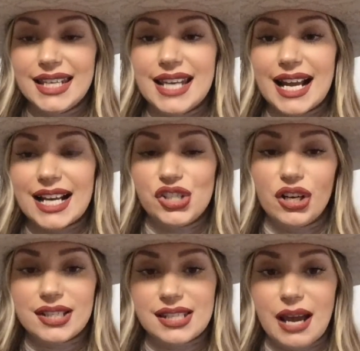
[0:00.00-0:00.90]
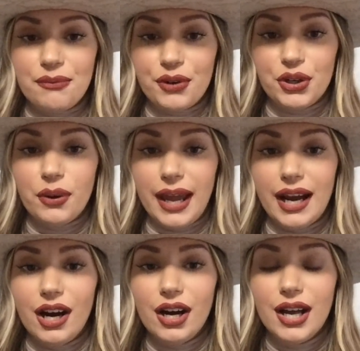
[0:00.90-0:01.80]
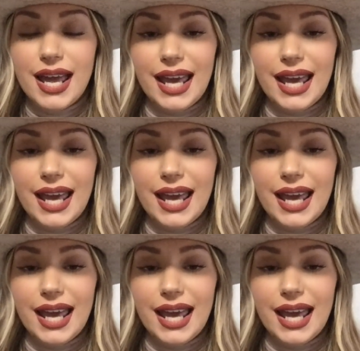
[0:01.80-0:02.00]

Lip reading: Next year, it's time for new hair.